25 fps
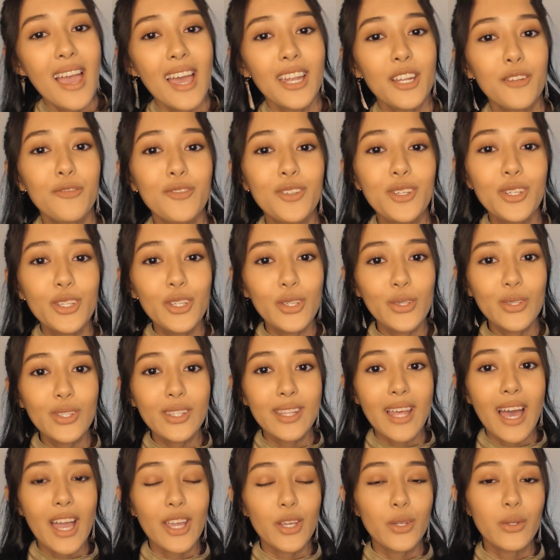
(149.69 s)
and if you
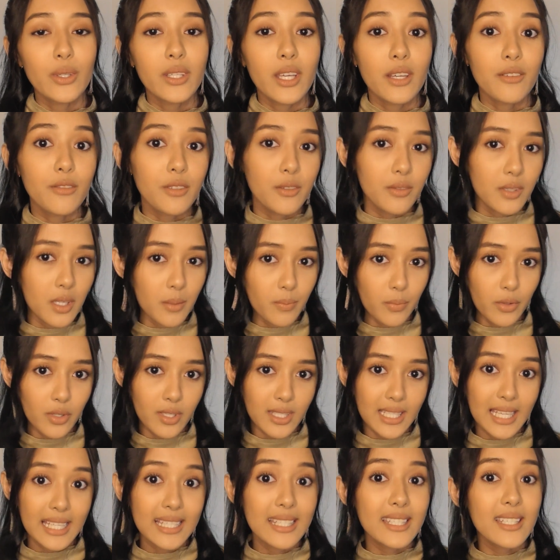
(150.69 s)
use that you'll get
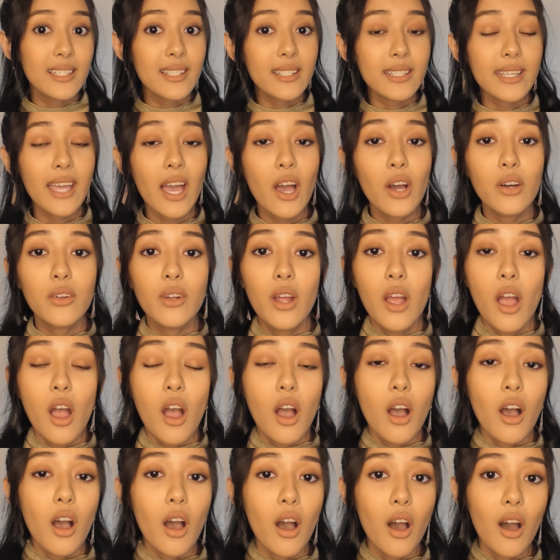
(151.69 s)
50% discount
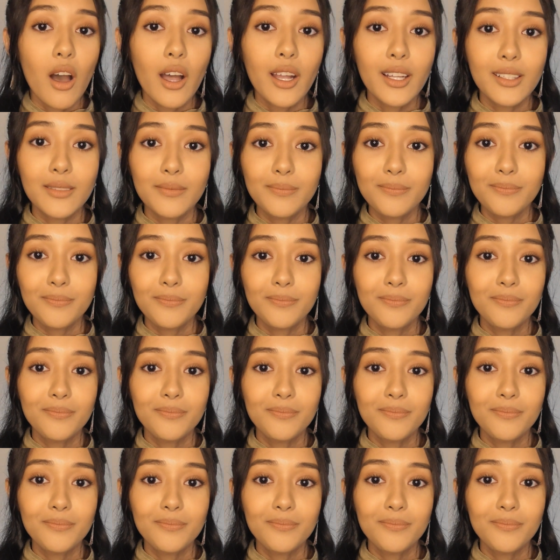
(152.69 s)
on